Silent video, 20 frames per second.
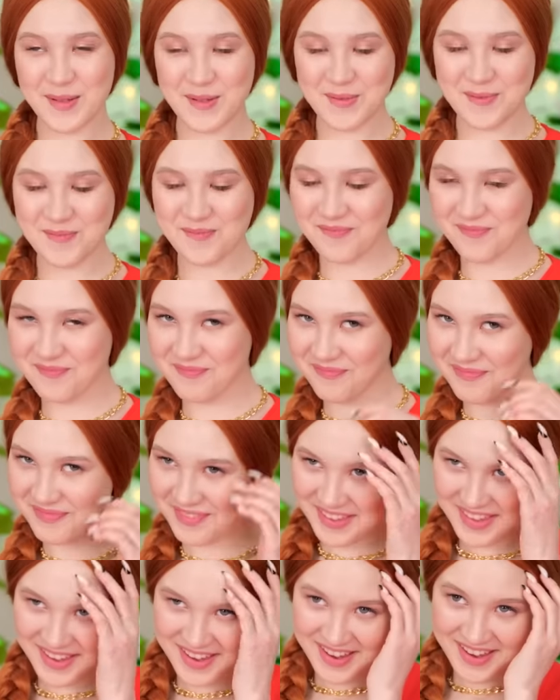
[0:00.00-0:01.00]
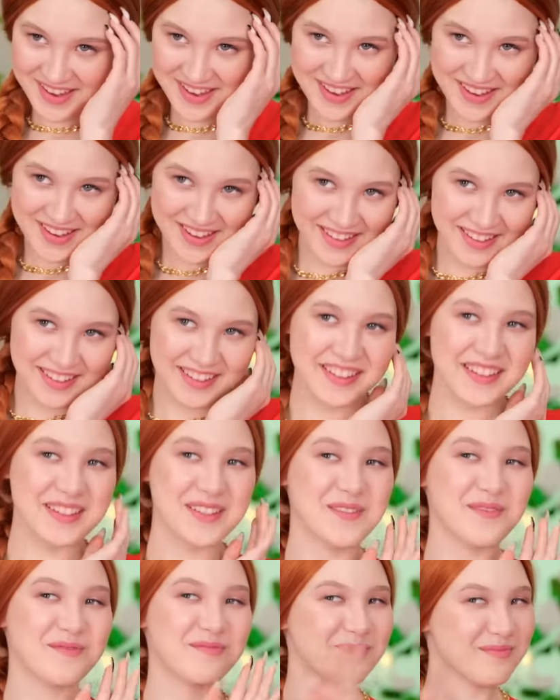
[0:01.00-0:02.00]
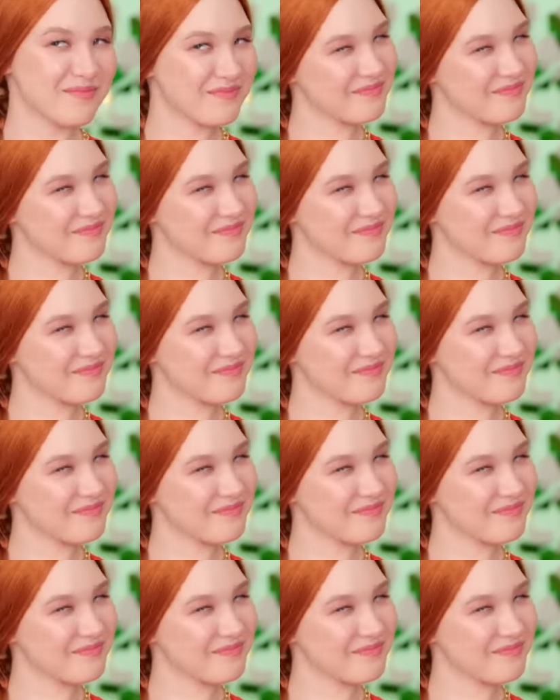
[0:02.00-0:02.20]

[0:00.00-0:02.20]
Do you think so? You're gonna make me